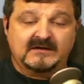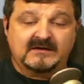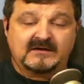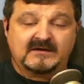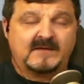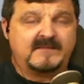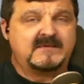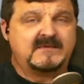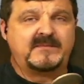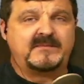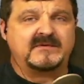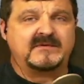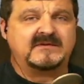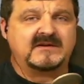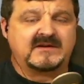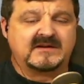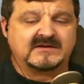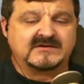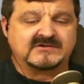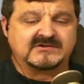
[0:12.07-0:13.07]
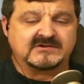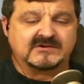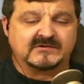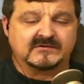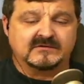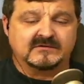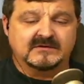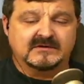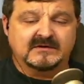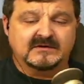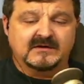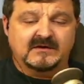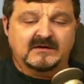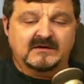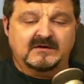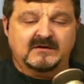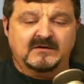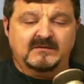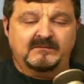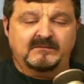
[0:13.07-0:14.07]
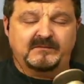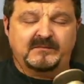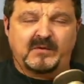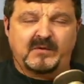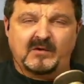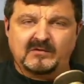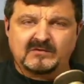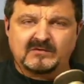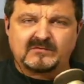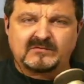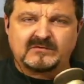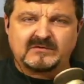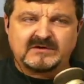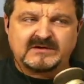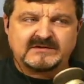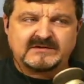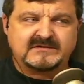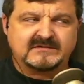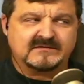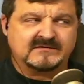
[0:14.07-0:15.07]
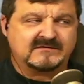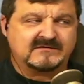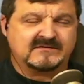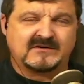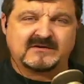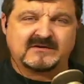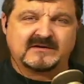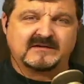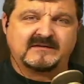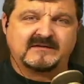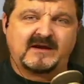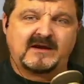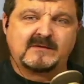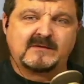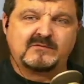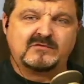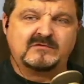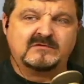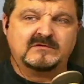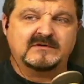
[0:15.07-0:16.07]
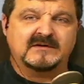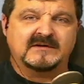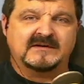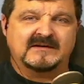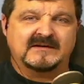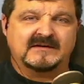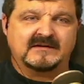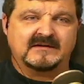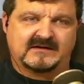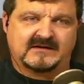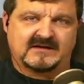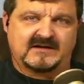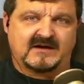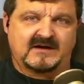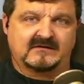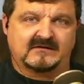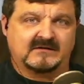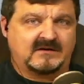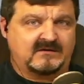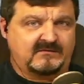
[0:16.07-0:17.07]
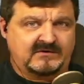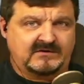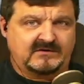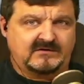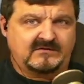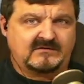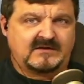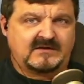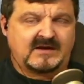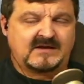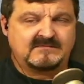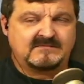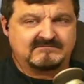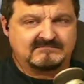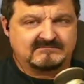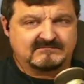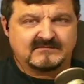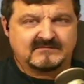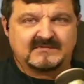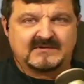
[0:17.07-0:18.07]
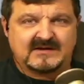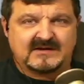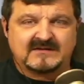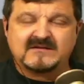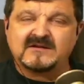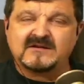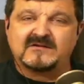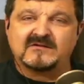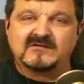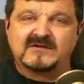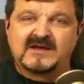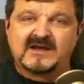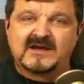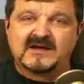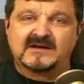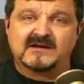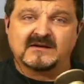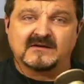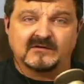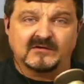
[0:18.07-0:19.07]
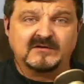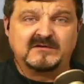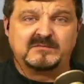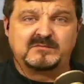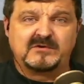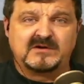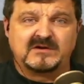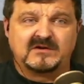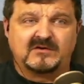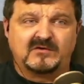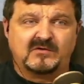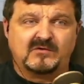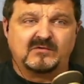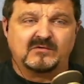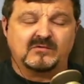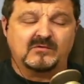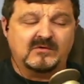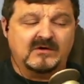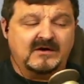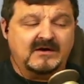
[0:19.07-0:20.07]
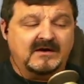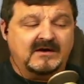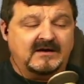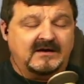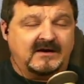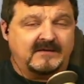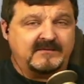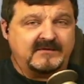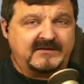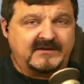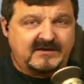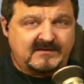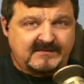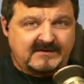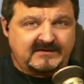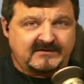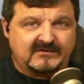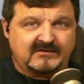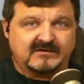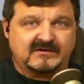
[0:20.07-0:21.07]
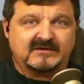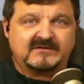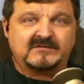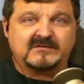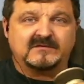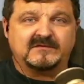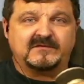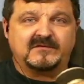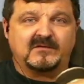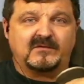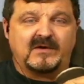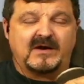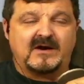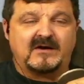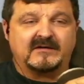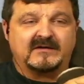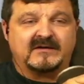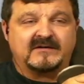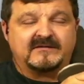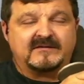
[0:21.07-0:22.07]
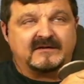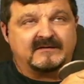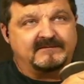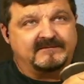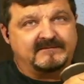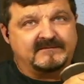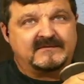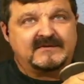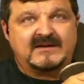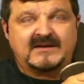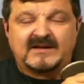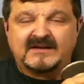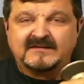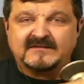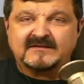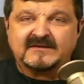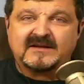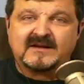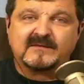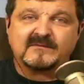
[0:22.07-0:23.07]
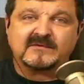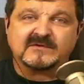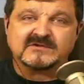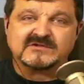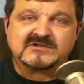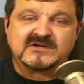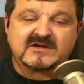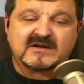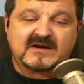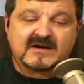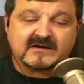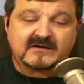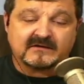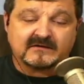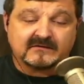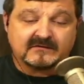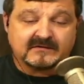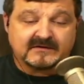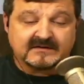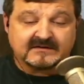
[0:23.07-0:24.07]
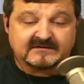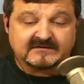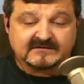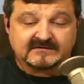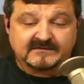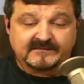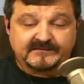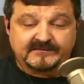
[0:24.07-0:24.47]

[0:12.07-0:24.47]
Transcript: Coming up in today's show, Polaroids on a table, get out. Can we do that? I think you can, and it looks pretty cool. I've been thinking about doing this one for a while, and I thought, today's the day I'm going to show you how to do this.